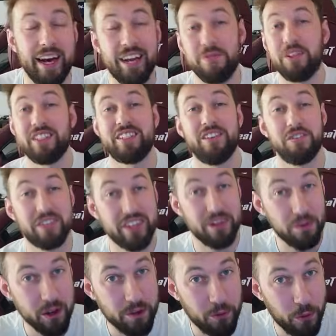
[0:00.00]
And if this still didn't
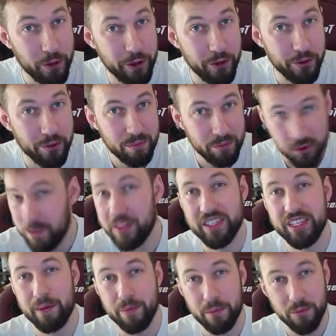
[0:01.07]
work for you, move to
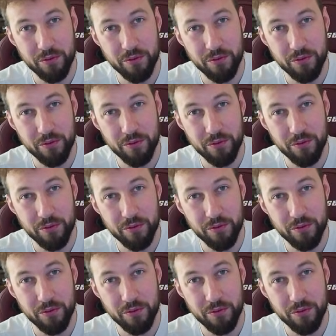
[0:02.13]
step number